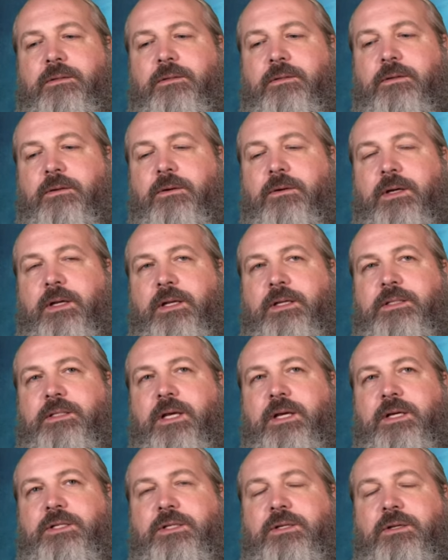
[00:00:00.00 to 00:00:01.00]

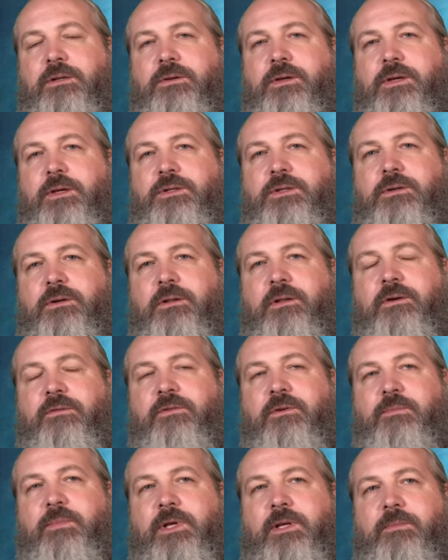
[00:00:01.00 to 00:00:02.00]
organizational control
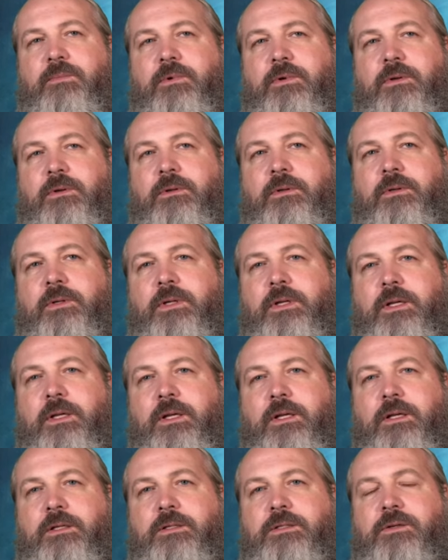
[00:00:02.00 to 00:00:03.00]
over people,
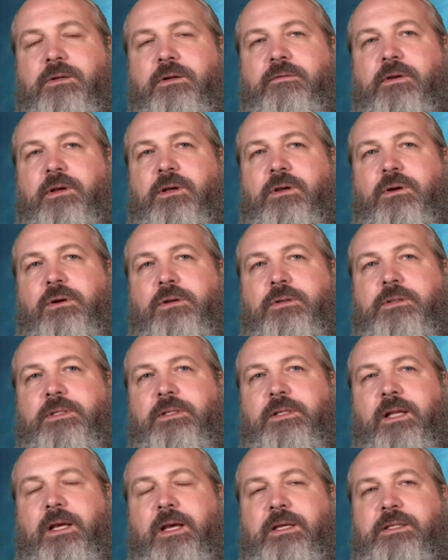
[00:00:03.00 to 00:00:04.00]
sort of a
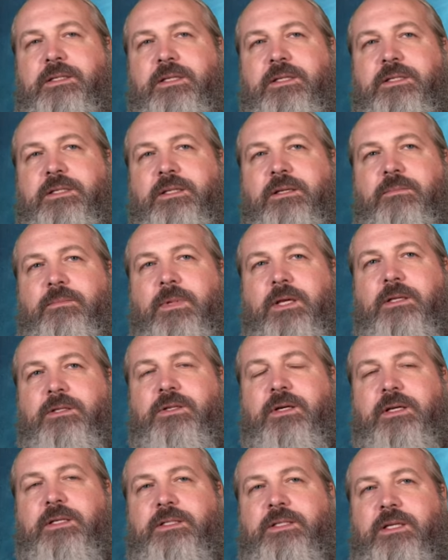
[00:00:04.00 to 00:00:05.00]
cult-like system that
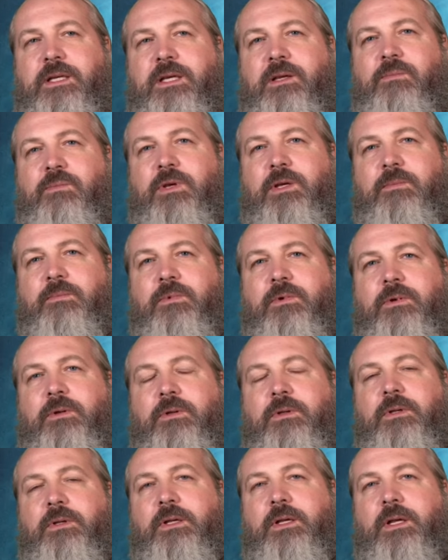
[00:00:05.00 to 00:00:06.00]
tries to keep
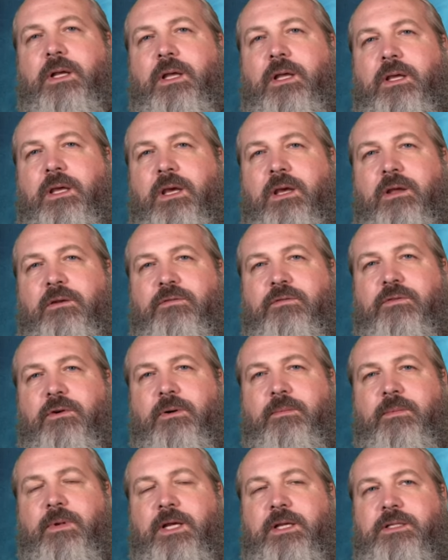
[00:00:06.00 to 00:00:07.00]
people
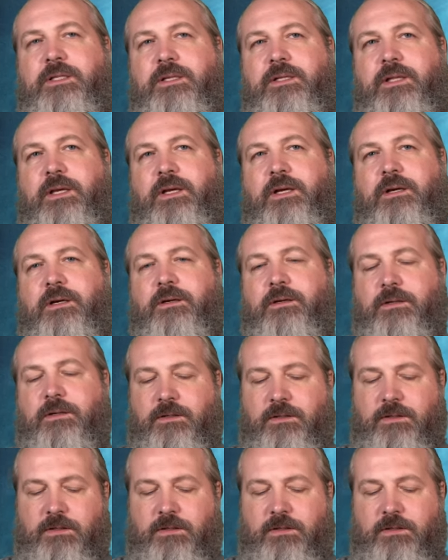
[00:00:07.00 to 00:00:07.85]
conforming to their...